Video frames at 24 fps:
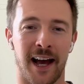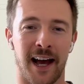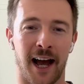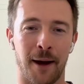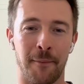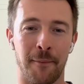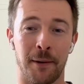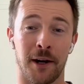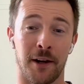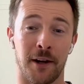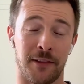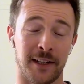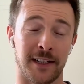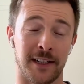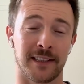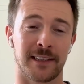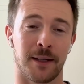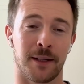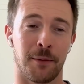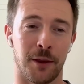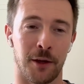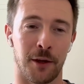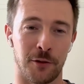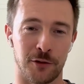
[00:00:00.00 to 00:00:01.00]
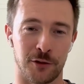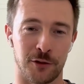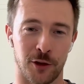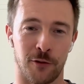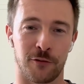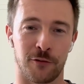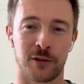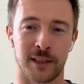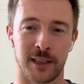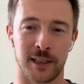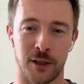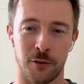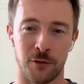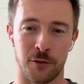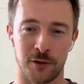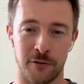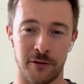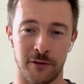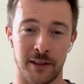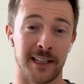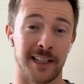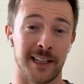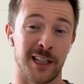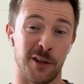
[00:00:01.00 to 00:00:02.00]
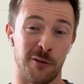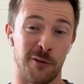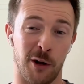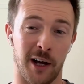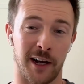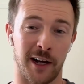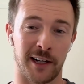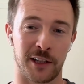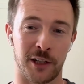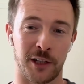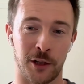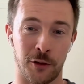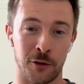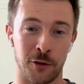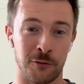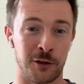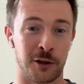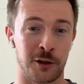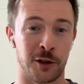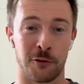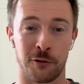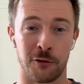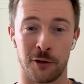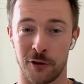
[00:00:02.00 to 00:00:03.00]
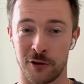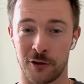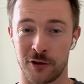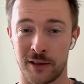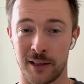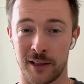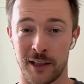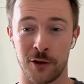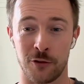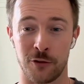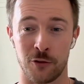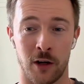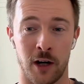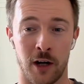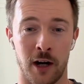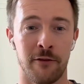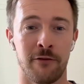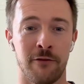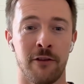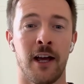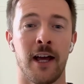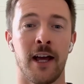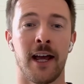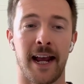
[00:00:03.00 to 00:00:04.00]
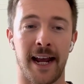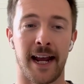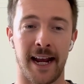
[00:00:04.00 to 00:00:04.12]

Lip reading: And I think some of those soft skills of EQ, IQ, curiosity, and drive